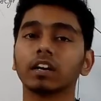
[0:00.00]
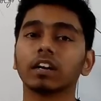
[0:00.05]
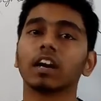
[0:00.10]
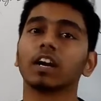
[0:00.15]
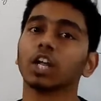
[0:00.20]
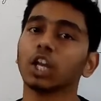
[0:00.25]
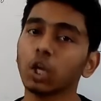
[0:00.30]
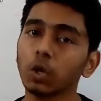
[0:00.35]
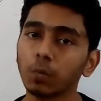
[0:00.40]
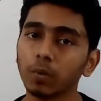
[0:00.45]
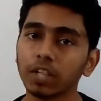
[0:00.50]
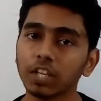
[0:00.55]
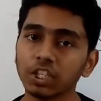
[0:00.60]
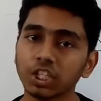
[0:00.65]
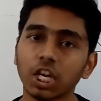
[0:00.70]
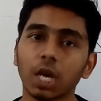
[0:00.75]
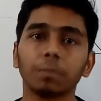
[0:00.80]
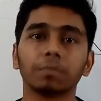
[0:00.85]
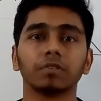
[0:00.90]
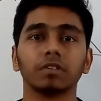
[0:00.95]
are continuing with the
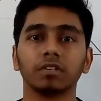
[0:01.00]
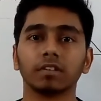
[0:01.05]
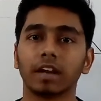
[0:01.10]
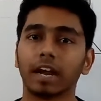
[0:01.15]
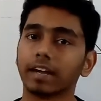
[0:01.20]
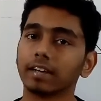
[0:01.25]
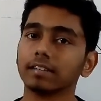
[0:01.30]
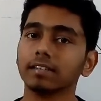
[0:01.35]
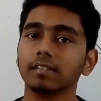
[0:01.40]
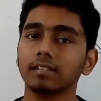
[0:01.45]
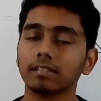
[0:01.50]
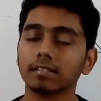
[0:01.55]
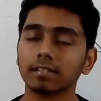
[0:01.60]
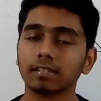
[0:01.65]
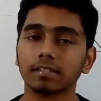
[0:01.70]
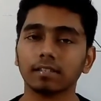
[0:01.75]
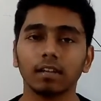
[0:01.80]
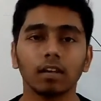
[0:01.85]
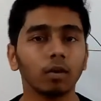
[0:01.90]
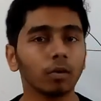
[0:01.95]
chapter
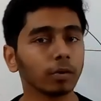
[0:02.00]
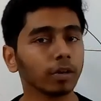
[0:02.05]
triangles.